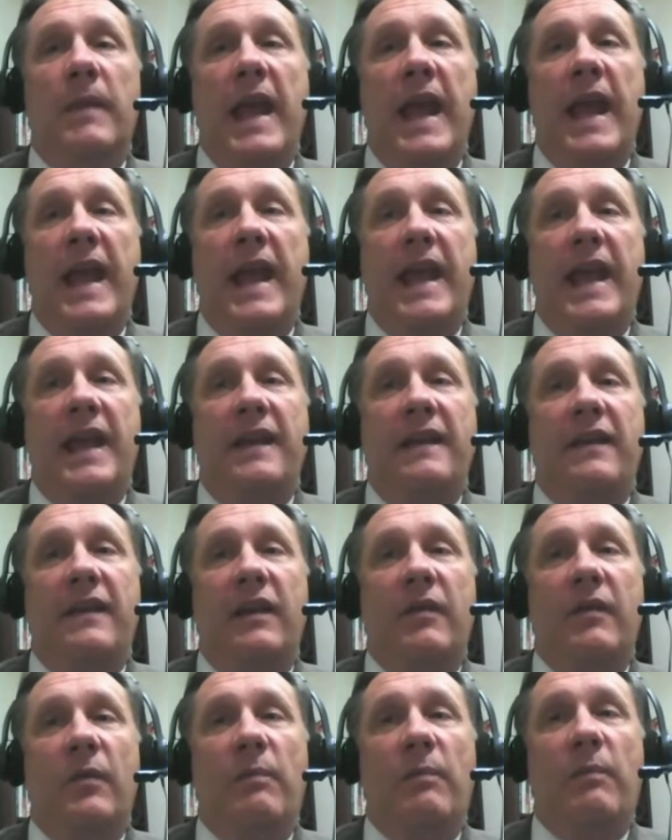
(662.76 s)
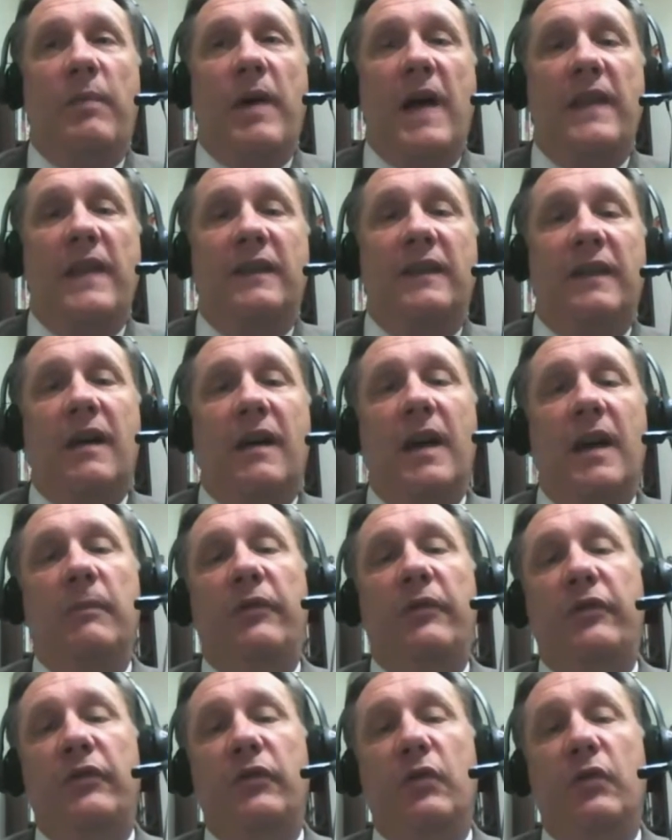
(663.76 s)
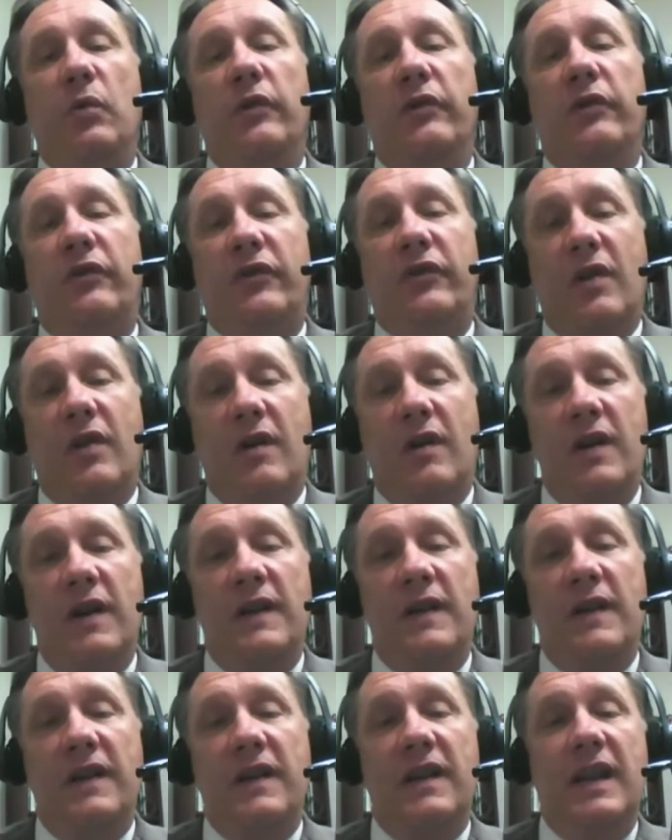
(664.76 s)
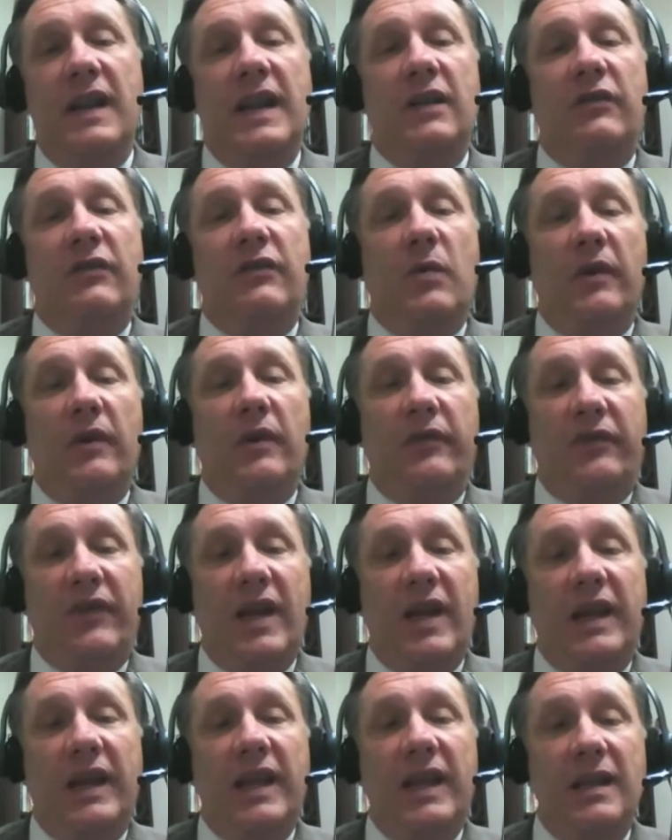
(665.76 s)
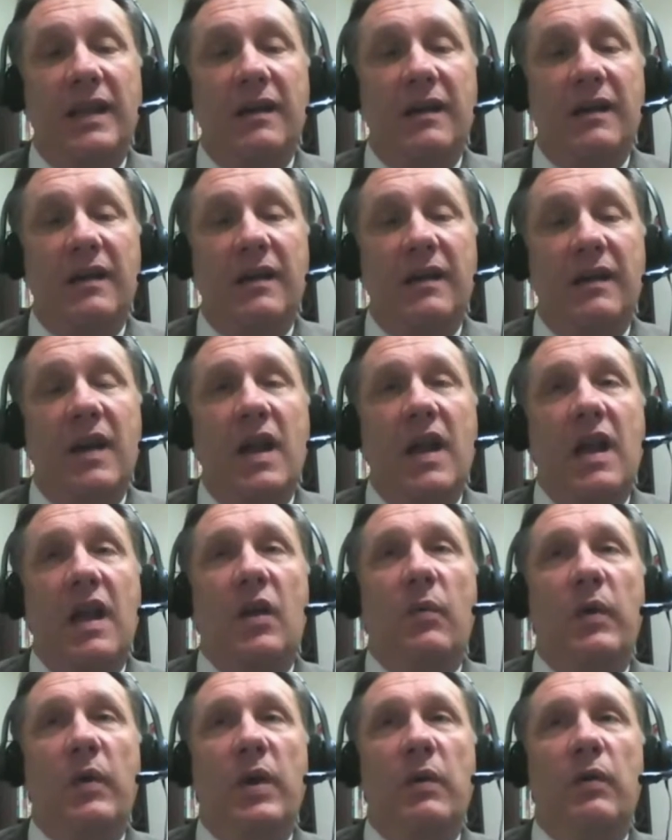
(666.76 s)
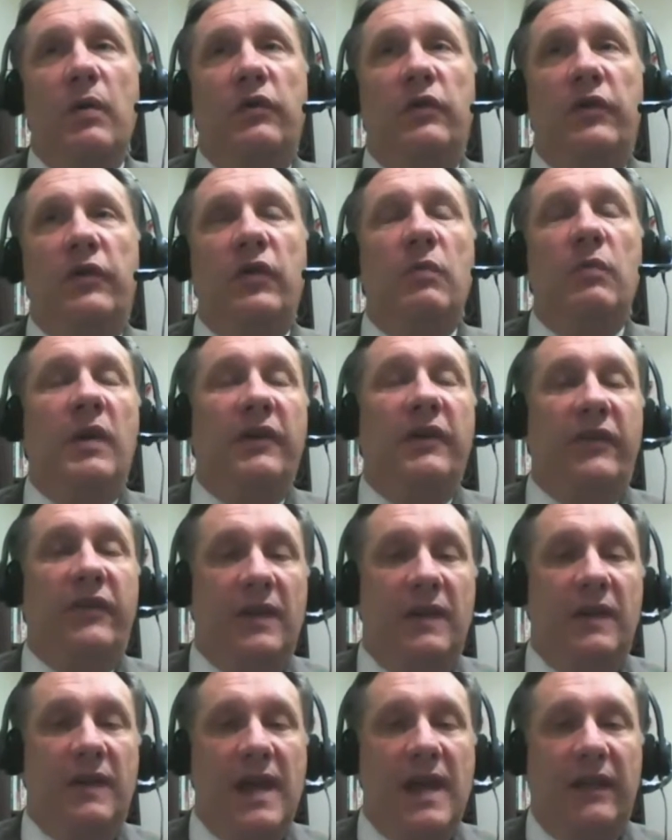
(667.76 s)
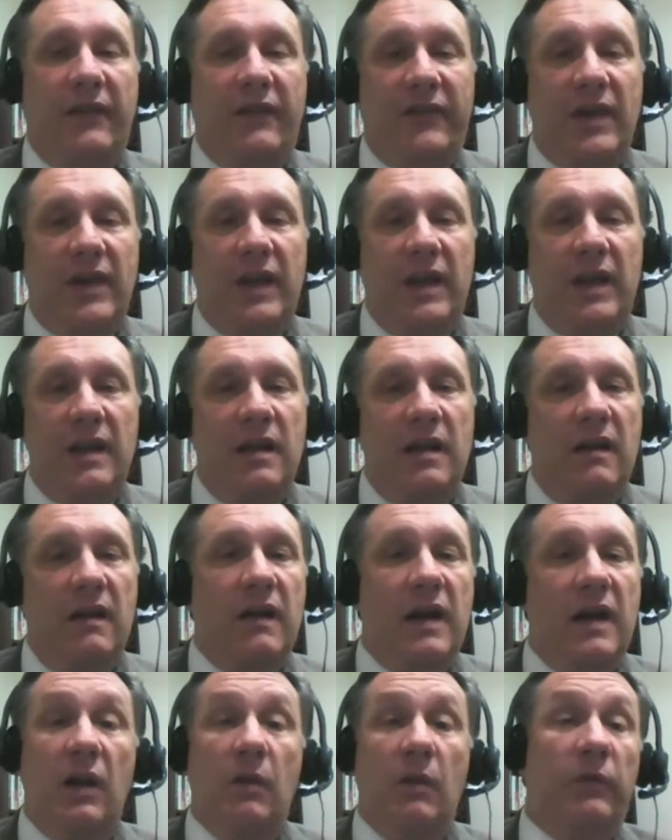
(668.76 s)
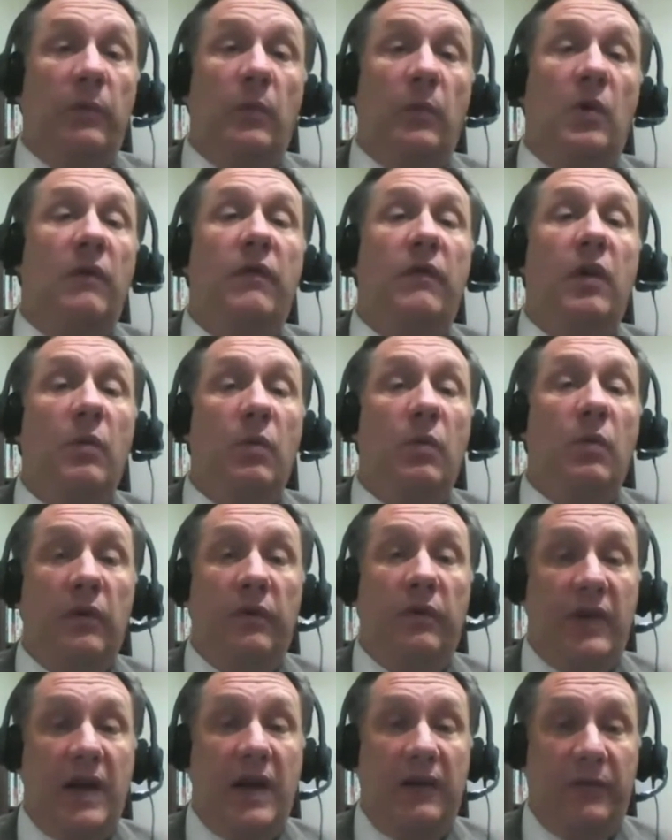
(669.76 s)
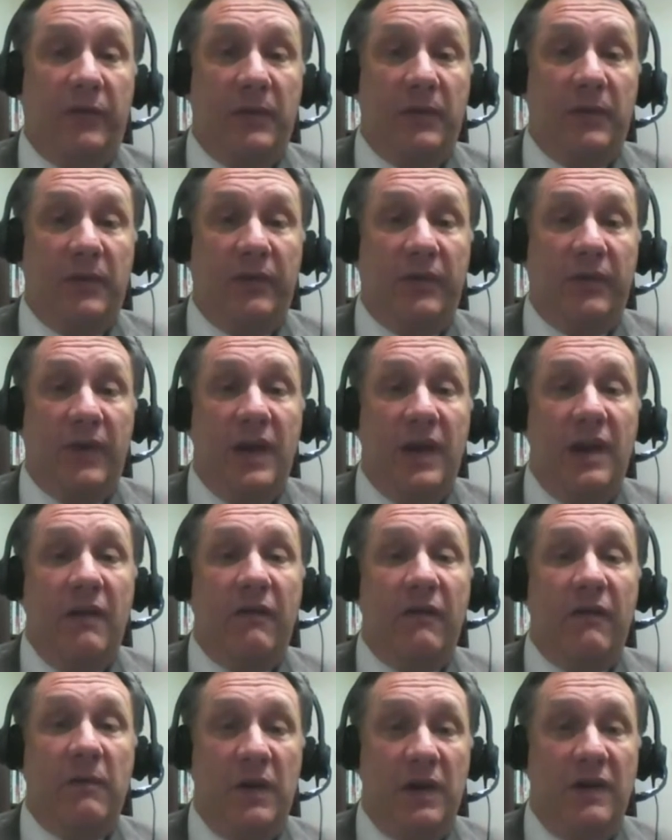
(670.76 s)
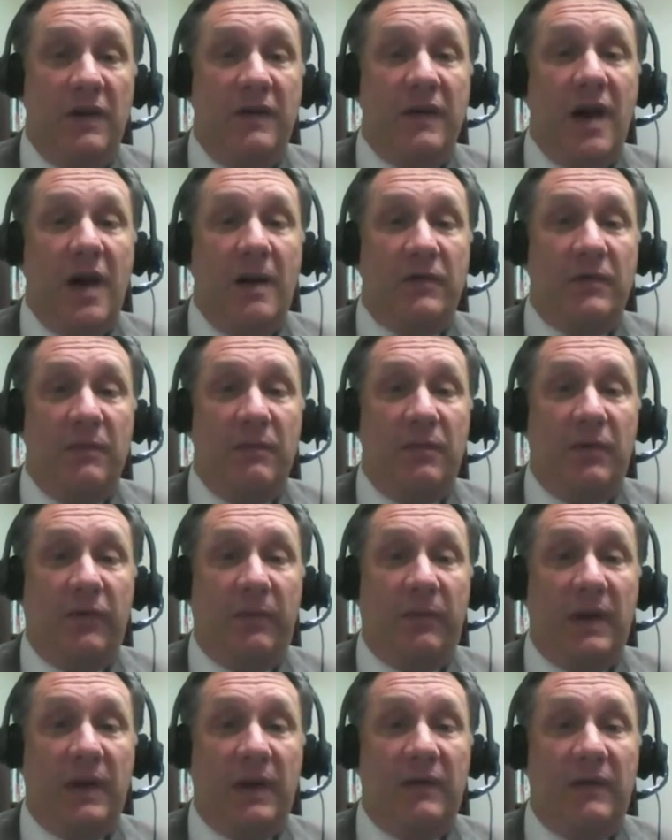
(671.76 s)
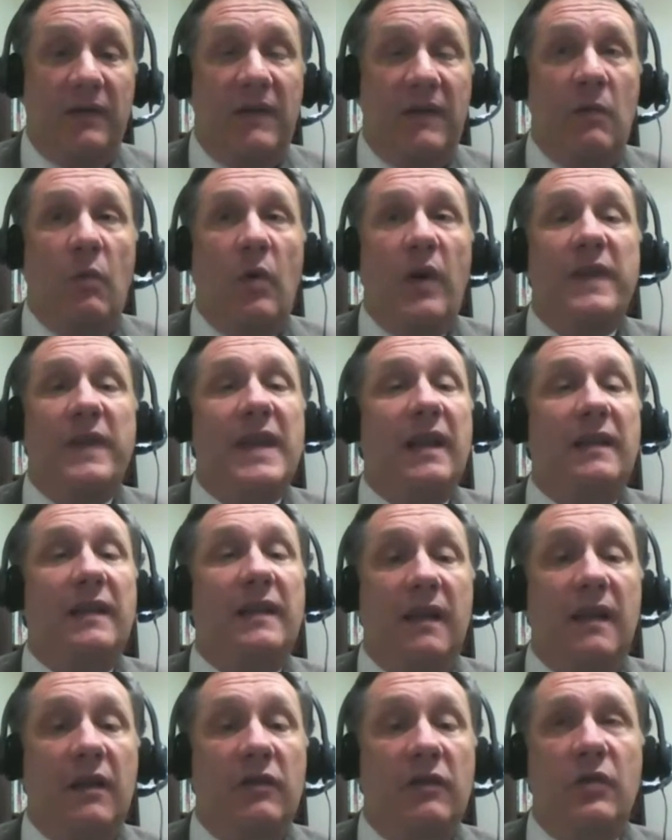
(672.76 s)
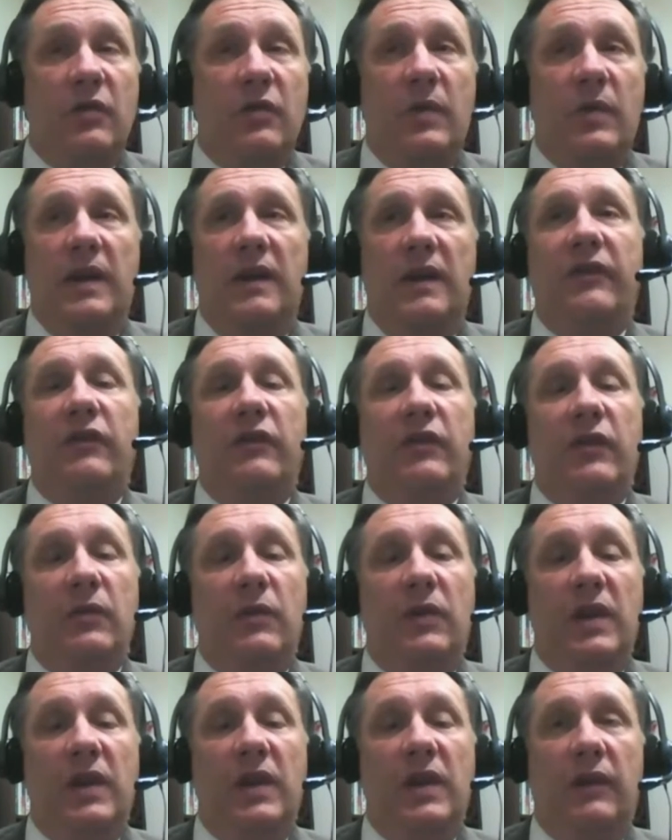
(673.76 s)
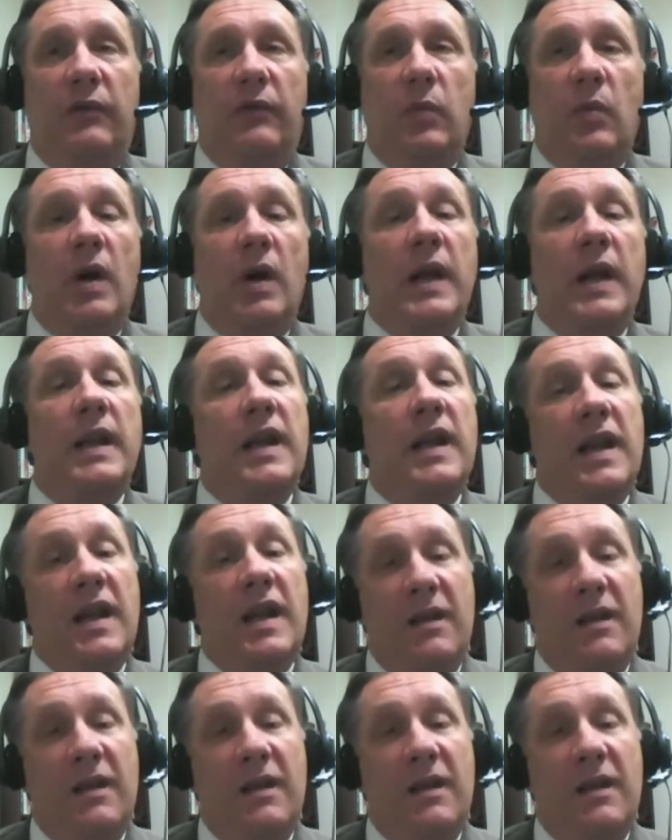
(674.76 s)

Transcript: And by the time school started into our second year, we were 2 months into that second year, and it was one of our worst high schools from an adoption perspective. And what that tells you is two things. One,